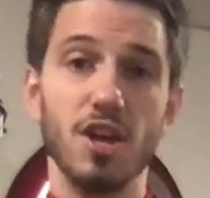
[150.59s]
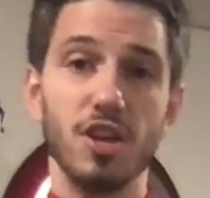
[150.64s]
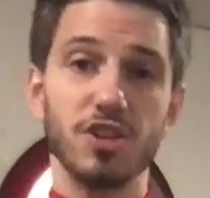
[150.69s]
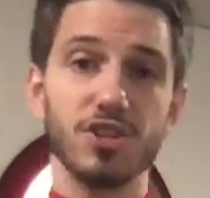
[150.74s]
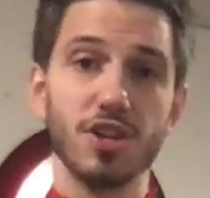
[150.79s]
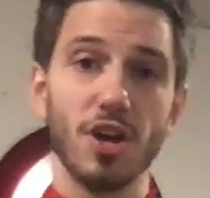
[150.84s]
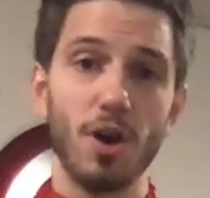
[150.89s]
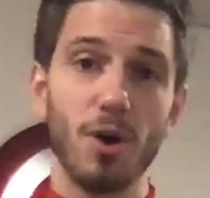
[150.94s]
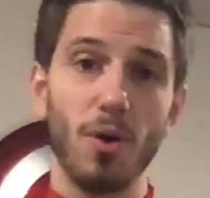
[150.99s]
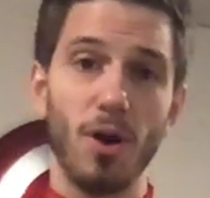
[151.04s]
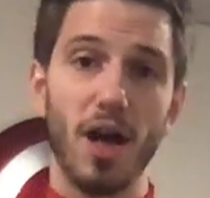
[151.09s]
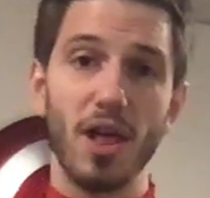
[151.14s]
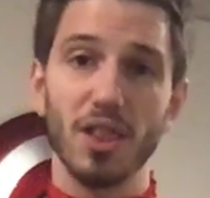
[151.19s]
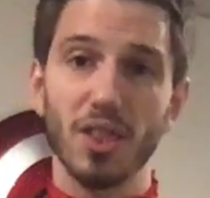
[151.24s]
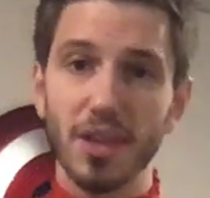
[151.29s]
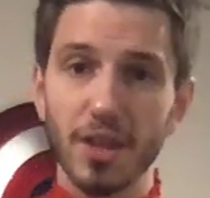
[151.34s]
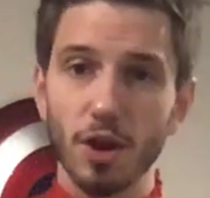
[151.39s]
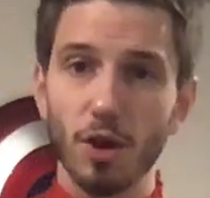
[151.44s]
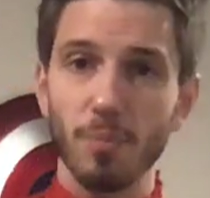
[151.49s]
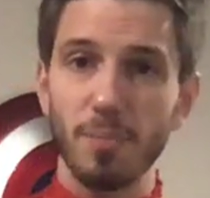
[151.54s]
So a
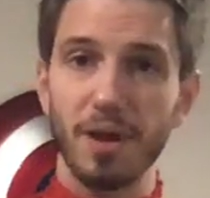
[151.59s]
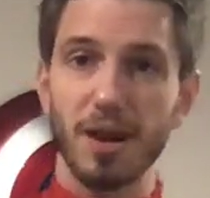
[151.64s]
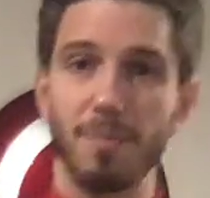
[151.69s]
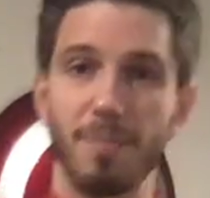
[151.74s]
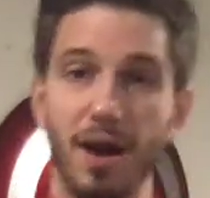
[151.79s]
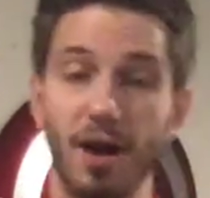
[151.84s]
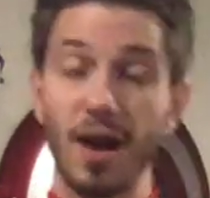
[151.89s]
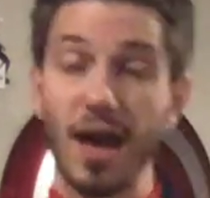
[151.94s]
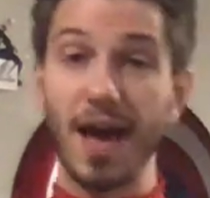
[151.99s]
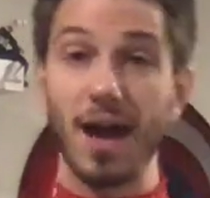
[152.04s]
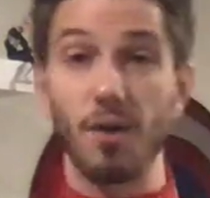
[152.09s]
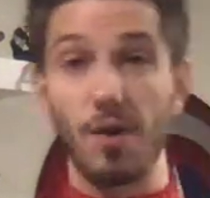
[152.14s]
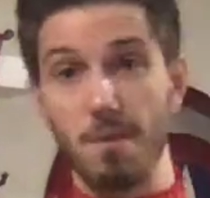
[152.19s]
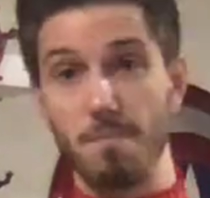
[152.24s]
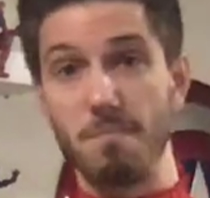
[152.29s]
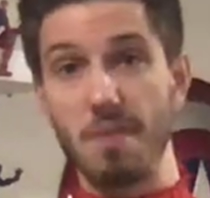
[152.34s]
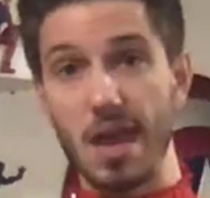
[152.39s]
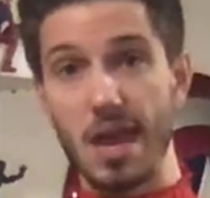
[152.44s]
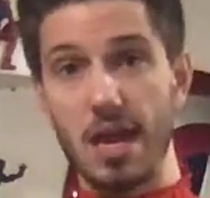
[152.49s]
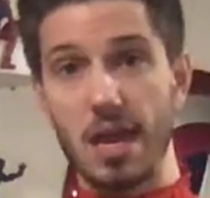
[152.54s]
little bit about how I
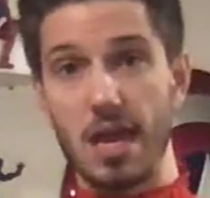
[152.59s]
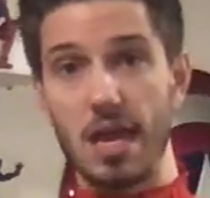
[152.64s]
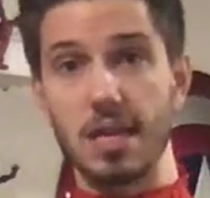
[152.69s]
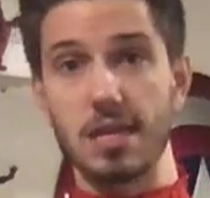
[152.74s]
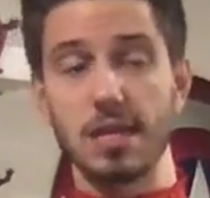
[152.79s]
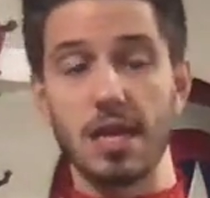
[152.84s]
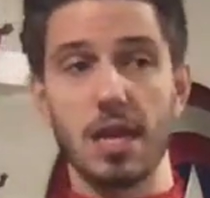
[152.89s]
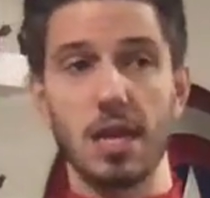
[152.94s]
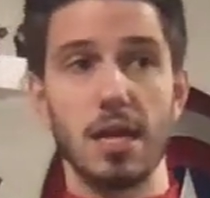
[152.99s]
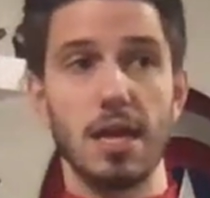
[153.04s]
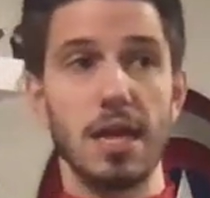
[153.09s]
made it.